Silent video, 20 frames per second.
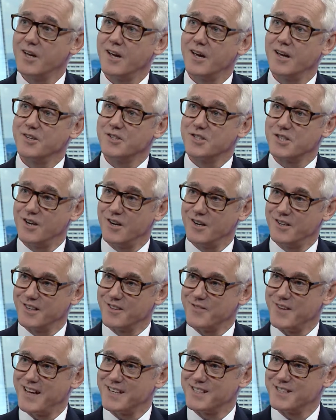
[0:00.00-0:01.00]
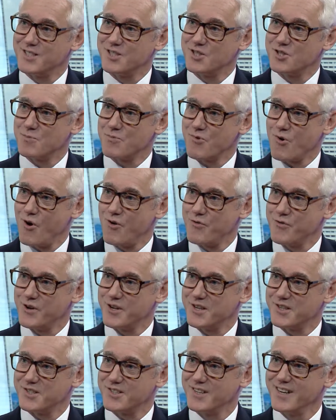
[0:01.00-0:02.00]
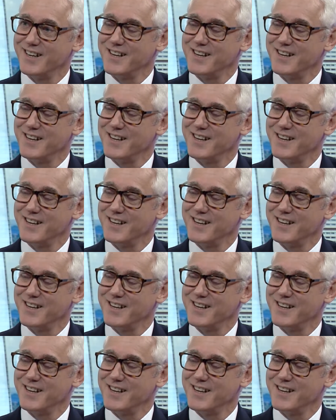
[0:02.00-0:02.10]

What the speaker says: and turning that into profit.